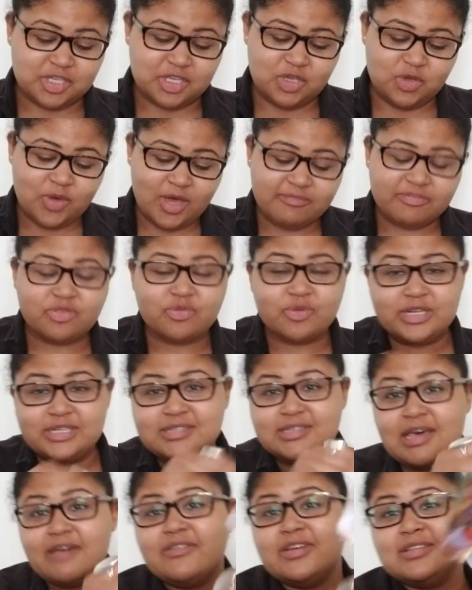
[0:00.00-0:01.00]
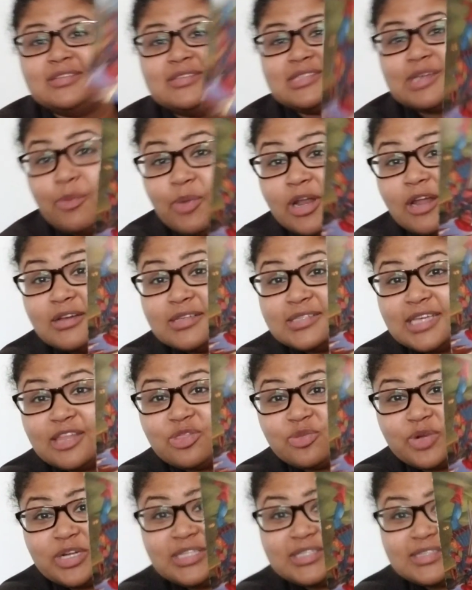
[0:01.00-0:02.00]
You have three sevens. Someone else
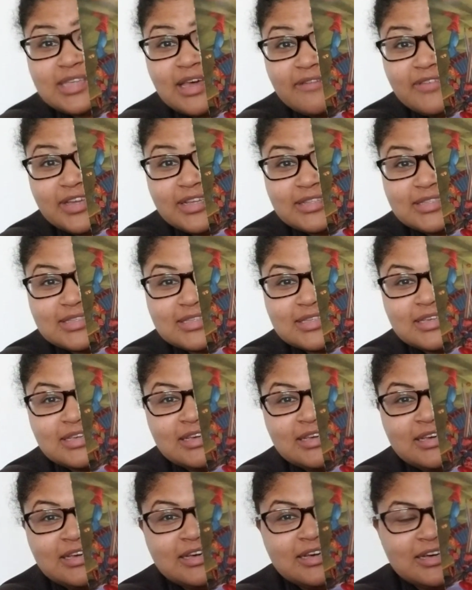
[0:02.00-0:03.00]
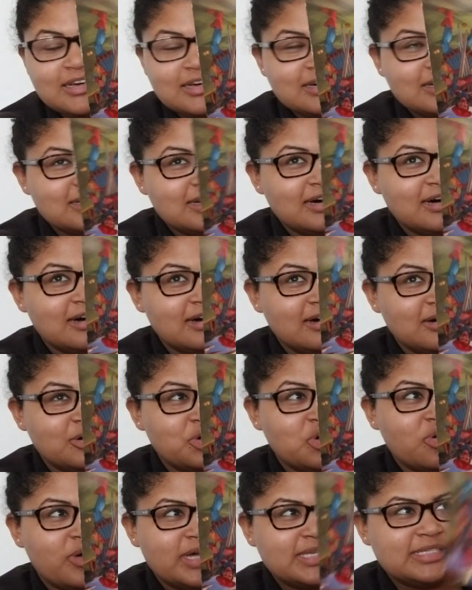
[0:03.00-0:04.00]
had three sevens. Oh,
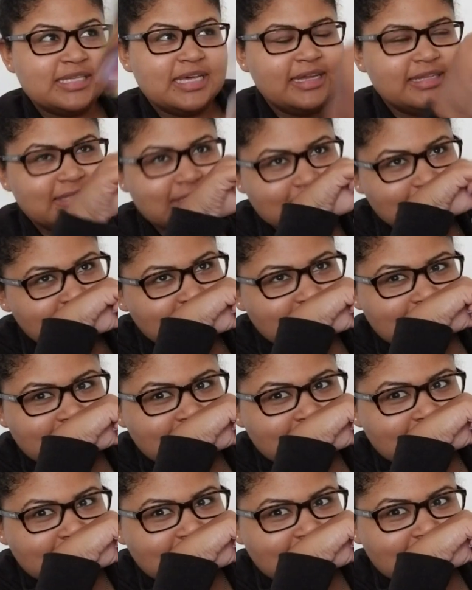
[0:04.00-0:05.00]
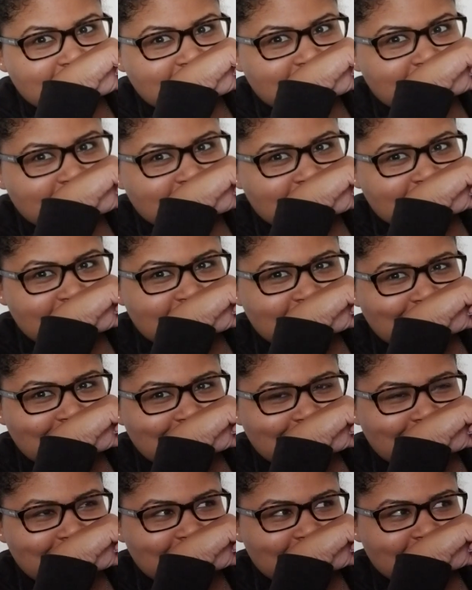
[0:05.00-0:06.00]
who was it?
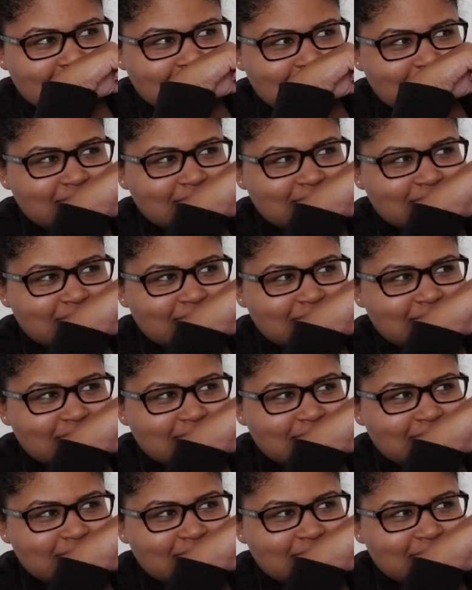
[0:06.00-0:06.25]
Ugh.